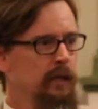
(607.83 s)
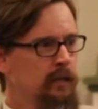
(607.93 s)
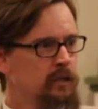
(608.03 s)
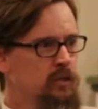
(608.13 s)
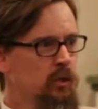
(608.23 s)

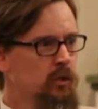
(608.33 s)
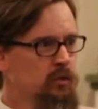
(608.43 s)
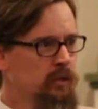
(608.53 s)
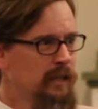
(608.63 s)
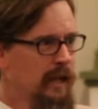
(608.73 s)
a
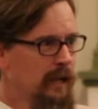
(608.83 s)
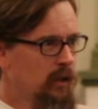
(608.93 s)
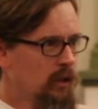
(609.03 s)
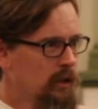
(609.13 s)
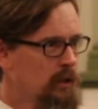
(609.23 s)
desultory
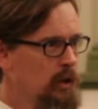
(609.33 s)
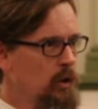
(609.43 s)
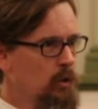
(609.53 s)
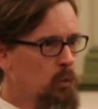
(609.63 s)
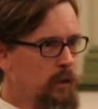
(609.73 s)
dialogue
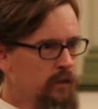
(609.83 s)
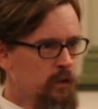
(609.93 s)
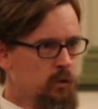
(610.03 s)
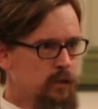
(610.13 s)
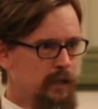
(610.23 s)
with
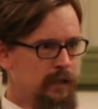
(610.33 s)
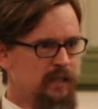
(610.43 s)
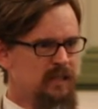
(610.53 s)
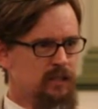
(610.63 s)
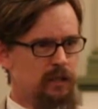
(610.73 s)
those
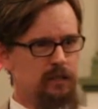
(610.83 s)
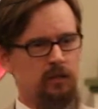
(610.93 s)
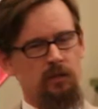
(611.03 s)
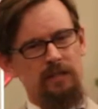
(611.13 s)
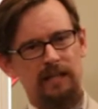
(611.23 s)
ideas
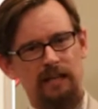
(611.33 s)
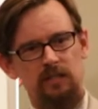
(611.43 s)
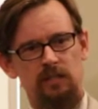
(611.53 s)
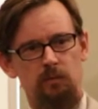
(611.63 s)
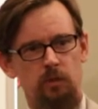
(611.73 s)
until the
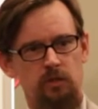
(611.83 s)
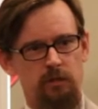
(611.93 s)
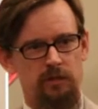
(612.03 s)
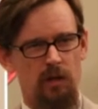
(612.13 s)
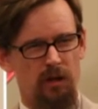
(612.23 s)
tension was
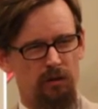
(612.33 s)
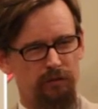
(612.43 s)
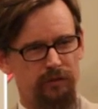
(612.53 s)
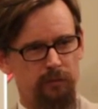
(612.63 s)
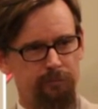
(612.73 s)

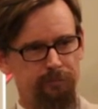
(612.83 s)
resolved.